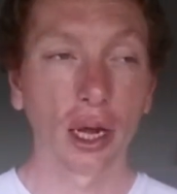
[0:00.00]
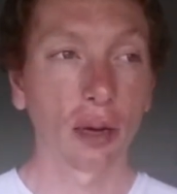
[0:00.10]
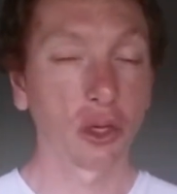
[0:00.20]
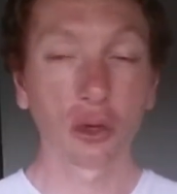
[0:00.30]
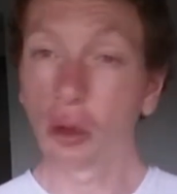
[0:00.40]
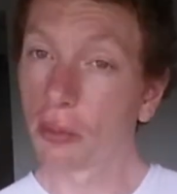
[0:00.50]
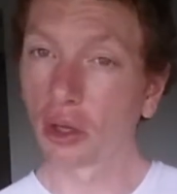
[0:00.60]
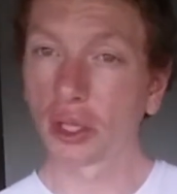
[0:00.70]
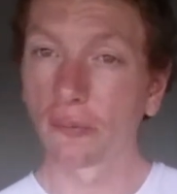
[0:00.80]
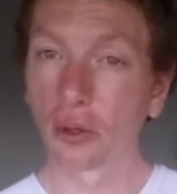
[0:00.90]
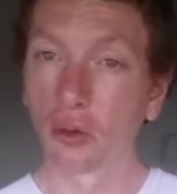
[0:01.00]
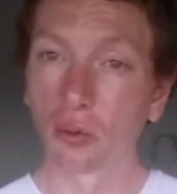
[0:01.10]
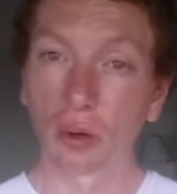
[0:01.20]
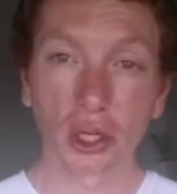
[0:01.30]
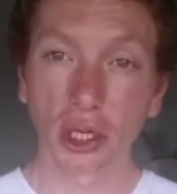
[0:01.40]
And I'm sure most of
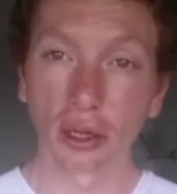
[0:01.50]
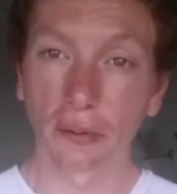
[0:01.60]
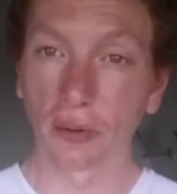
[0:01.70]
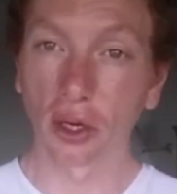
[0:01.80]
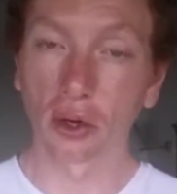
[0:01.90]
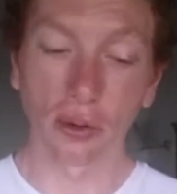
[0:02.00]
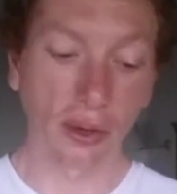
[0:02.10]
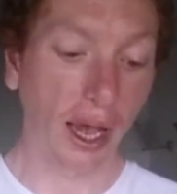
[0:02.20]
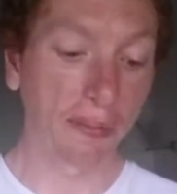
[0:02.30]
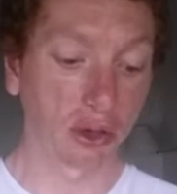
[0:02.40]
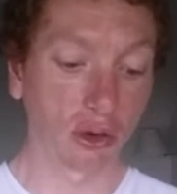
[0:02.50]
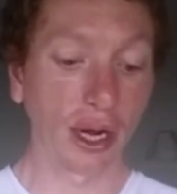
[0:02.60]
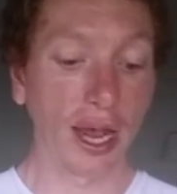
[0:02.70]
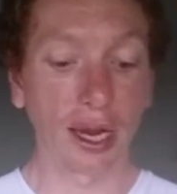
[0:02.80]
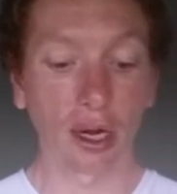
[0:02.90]
you watching this video haven't
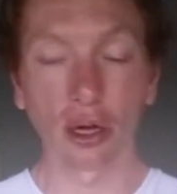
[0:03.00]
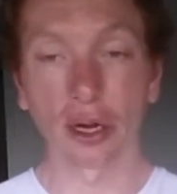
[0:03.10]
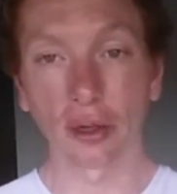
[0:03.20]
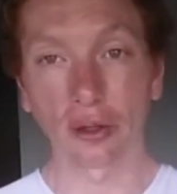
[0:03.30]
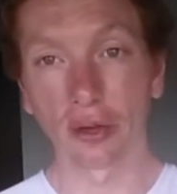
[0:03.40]
tried hang gliding.